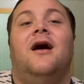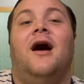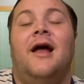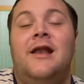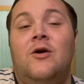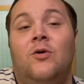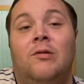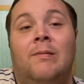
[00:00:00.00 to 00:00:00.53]
I
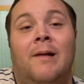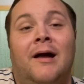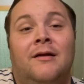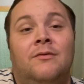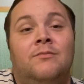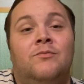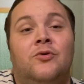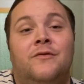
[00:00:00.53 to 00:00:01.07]
know a lot
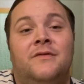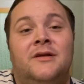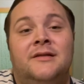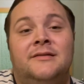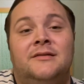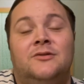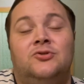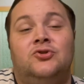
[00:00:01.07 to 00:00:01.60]
of
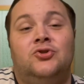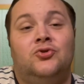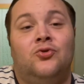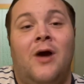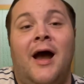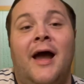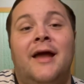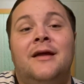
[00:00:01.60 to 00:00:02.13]
movies
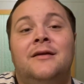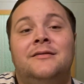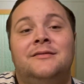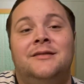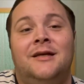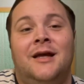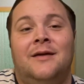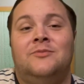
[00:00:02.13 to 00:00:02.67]
try
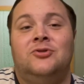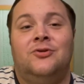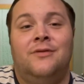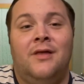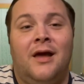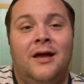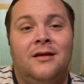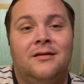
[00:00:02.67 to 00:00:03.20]
to capture
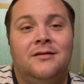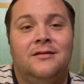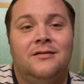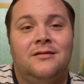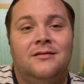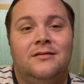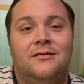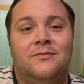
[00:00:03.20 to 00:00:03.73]
that
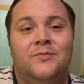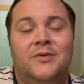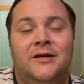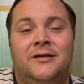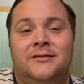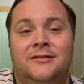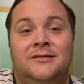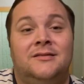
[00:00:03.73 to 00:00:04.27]

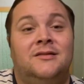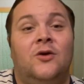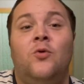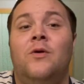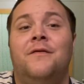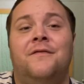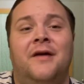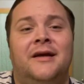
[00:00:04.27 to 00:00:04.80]
because it's
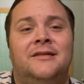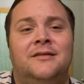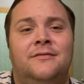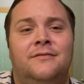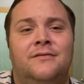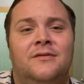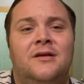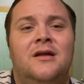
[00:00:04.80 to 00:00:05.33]
so
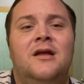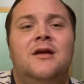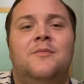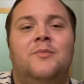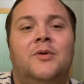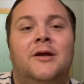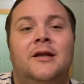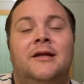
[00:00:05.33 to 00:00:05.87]
effective,
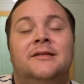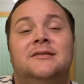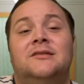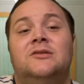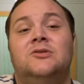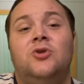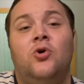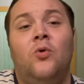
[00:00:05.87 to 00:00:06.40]
but it's
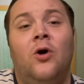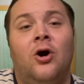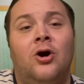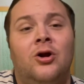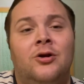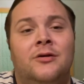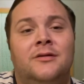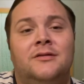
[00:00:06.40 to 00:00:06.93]
so
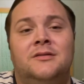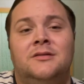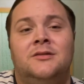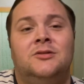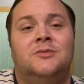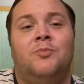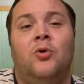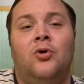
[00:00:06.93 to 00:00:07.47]
hard to
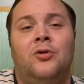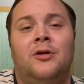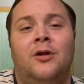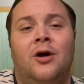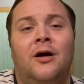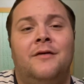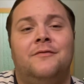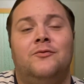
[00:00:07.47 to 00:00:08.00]
just pull it
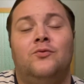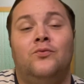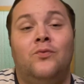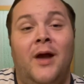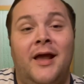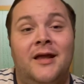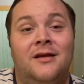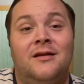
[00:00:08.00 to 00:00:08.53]
off
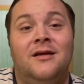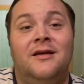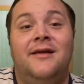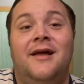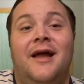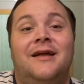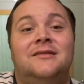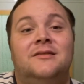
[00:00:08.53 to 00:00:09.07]
right.
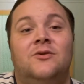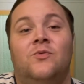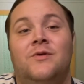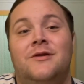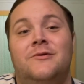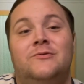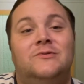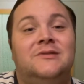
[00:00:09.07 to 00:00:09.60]
And so
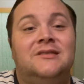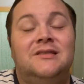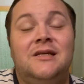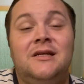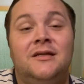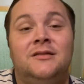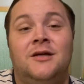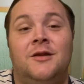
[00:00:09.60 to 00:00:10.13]
when you see
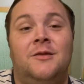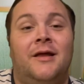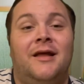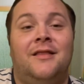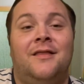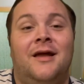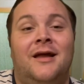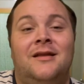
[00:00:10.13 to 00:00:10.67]
it done
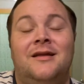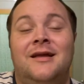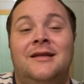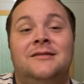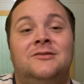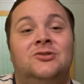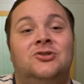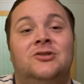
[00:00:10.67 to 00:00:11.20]
like that, it
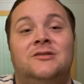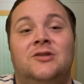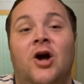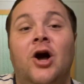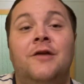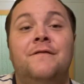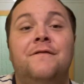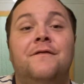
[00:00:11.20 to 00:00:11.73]
is just
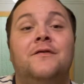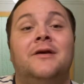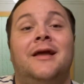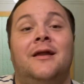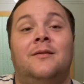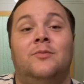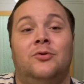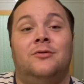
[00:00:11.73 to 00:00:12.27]

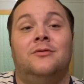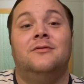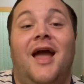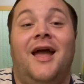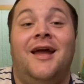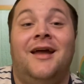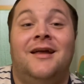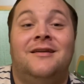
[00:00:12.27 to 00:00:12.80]
unforgettable.
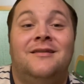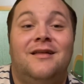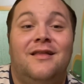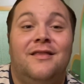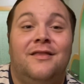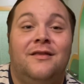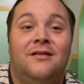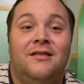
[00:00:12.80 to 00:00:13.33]
And
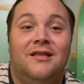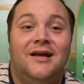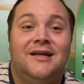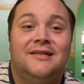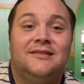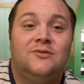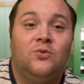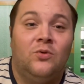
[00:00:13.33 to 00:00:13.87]
the
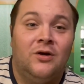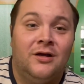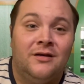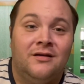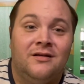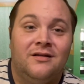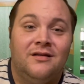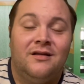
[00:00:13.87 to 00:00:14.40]
last
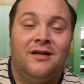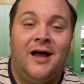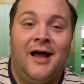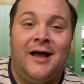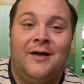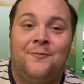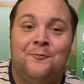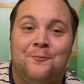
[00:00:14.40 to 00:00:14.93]
one
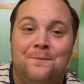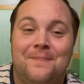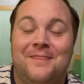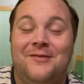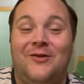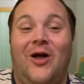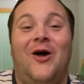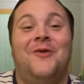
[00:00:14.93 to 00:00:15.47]
on
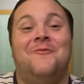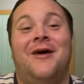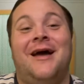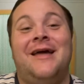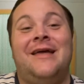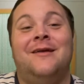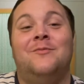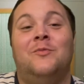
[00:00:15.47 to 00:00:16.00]

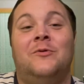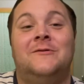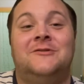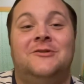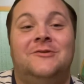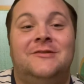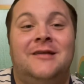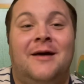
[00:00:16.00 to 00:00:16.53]
my
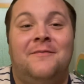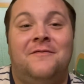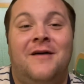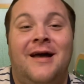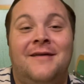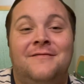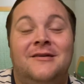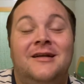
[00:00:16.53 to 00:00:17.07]
personal top
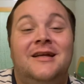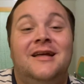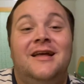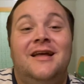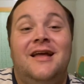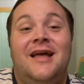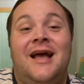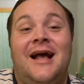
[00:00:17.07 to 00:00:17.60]
five
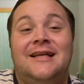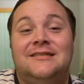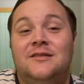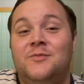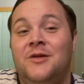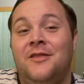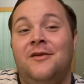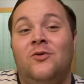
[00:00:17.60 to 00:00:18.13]
has to
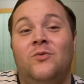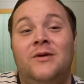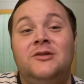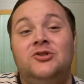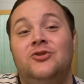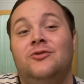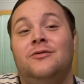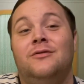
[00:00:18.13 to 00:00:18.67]
be the
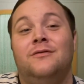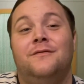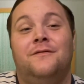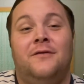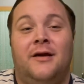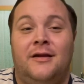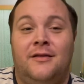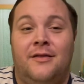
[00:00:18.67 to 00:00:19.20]
original
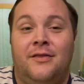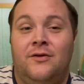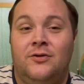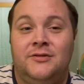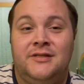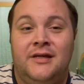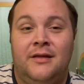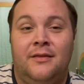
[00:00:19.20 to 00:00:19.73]
Friday the
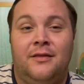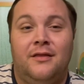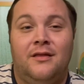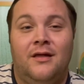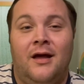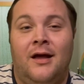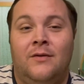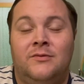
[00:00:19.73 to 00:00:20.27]
13th.
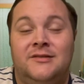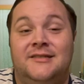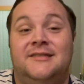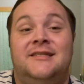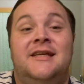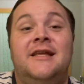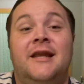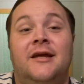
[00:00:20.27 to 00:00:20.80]
I was a
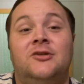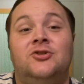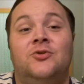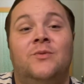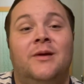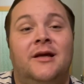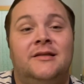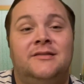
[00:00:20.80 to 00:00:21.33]
teenager
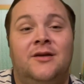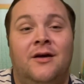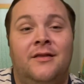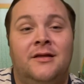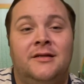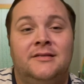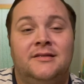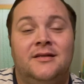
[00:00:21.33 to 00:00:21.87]
when I saw
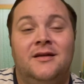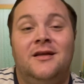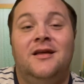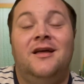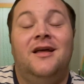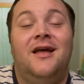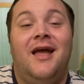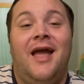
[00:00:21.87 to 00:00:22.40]
this,
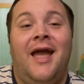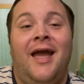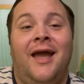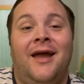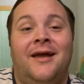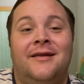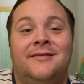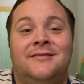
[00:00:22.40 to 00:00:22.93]

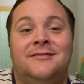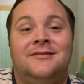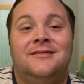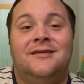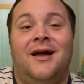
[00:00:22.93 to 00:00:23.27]
and